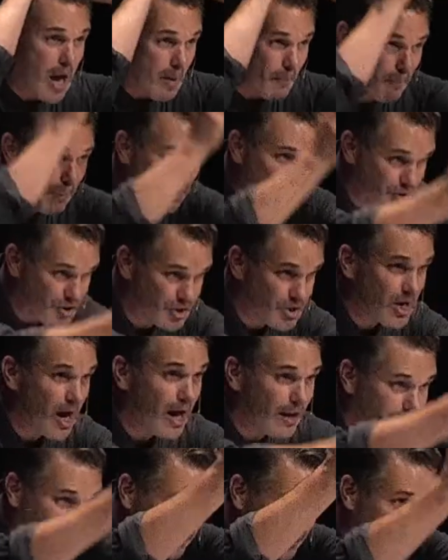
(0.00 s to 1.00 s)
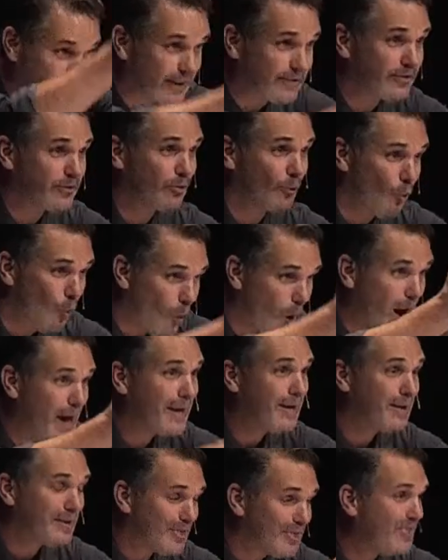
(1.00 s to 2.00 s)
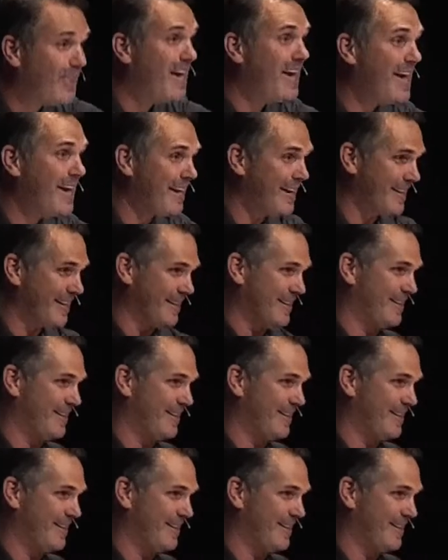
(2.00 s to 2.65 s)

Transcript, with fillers: but just this one thing.